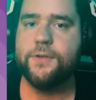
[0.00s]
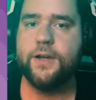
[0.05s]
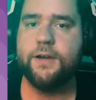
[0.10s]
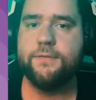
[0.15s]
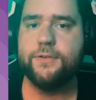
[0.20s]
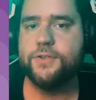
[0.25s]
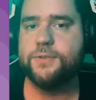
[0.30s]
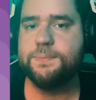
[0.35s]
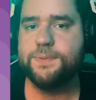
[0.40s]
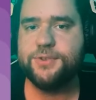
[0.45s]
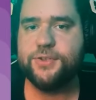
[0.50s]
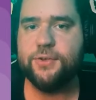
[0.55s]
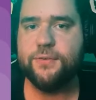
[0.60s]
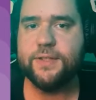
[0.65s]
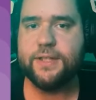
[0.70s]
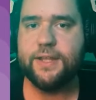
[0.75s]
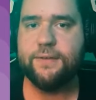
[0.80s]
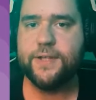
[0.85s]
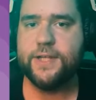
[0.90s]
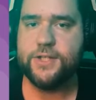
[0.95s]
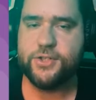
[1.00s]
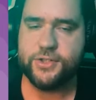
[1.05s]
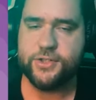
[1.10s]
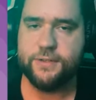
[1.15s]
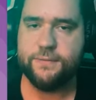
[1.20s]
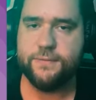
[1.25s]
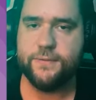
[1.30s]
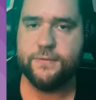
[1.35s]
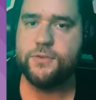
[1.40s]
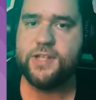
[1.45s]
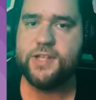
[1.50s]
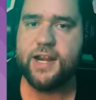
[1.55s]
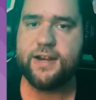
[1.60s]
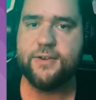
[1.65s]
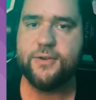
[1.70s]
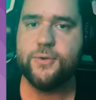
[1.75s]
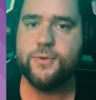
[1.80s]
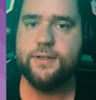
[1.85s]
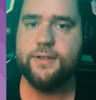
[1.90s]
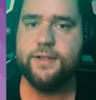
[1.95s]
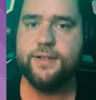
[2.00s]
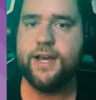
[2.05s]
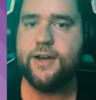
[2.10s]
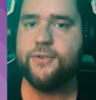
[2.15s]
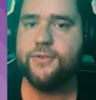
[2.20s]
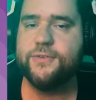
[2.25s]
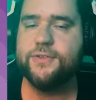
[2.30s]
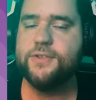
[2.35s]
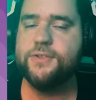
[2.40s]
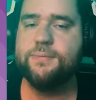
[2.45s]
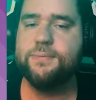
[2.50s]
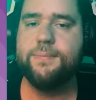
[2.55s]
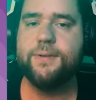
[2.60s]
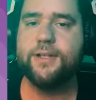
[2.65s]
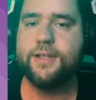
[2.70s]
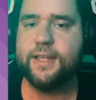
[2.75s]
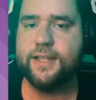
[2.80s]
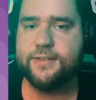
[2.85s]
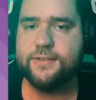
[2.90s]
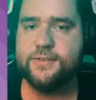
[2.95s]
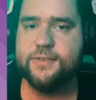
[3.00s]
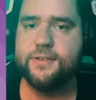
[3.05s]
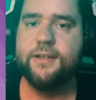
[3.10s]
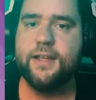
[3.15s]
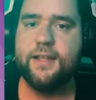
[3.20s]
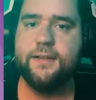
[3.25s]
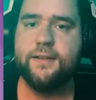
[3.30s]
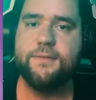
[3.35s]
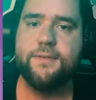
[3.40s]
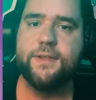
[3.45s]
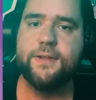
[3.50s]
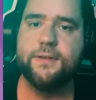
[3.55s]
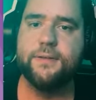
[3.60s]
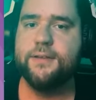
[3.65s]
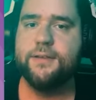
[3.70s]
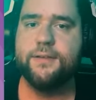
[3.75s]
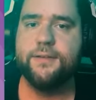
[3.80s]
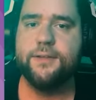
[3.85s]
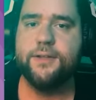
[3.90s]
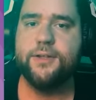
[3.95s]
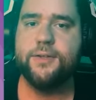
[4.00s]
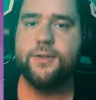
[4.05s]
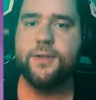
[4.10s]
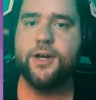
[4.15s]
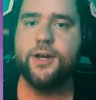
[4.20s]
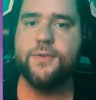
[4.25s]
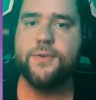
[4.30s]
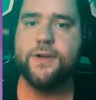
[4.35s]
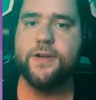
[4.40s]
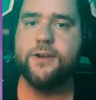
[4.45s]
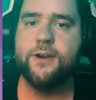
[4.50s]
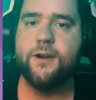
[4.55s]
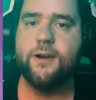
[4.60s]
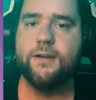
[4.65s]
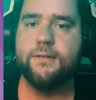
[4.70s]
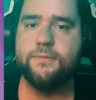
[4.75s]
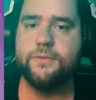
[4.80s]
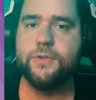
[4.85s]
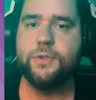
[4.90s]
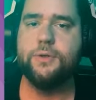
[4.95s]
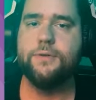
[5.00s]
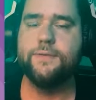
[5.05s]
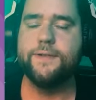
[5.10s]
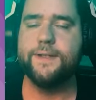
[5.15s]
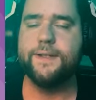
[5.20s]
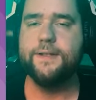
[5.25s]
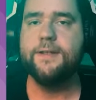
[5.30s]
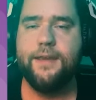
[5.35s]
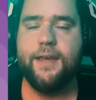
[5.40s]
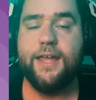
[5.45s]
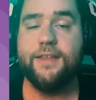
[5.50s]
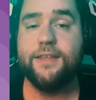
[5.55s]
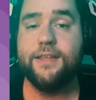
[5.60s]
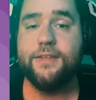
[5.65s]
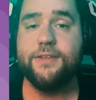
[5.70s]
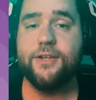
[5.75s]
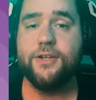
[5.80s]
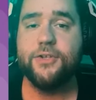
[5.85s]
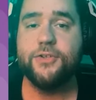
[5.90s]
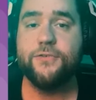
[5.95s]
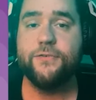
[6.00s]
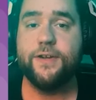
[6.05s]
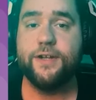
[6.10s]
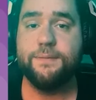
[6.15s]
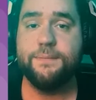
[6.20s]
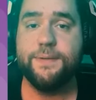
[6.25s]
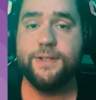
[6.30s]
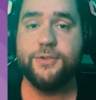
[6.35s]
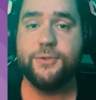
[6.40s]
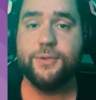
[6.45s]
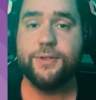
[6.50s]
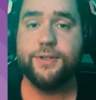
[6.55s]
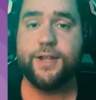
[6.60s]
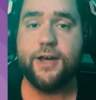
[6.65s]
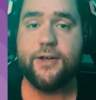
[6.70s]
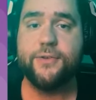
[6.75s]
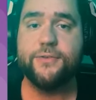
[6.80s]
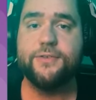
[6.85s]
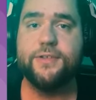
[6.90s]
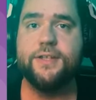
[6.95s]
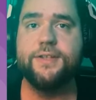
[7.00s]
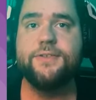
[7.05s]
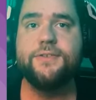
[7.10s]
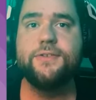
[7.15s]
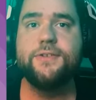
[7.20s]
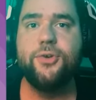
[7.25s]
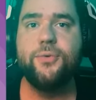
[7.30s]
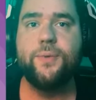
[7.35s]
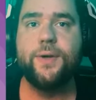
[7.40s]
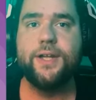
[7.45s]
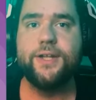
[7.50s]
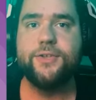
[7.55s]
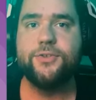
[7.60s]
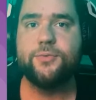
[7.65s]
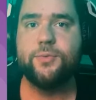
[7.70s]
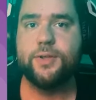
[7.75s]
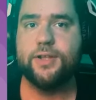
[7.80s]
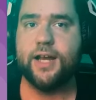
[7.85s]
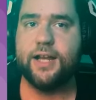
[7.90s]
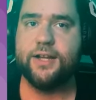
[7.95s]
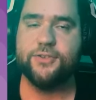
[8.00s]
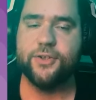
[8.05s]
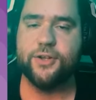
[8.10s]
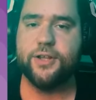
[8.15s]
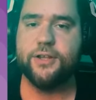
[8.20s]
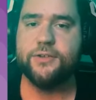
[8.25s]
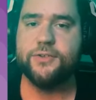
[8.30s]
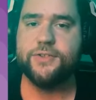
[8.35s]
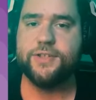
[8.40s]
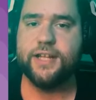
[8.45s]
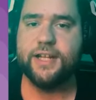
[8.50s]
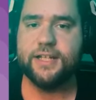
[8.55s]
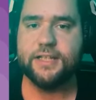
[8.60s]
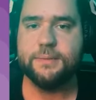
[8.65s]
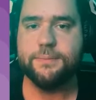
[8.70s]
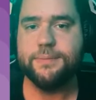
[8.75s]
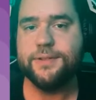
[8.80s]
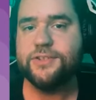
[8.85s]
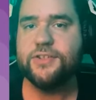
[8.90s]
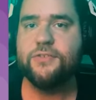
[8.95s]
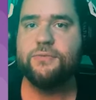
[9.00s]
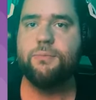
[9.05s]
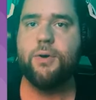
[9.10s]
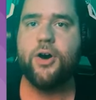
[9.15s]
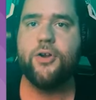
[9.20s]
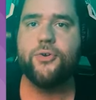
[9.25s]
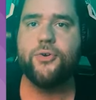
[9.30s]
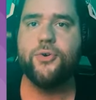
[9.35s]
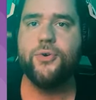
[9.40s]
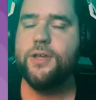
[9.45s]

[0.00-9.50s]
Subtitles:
of a specific definition of technical analysis, but that's kind of the 100-yard view of it. And then there's fundamental analysis, which relies on understanding the business model,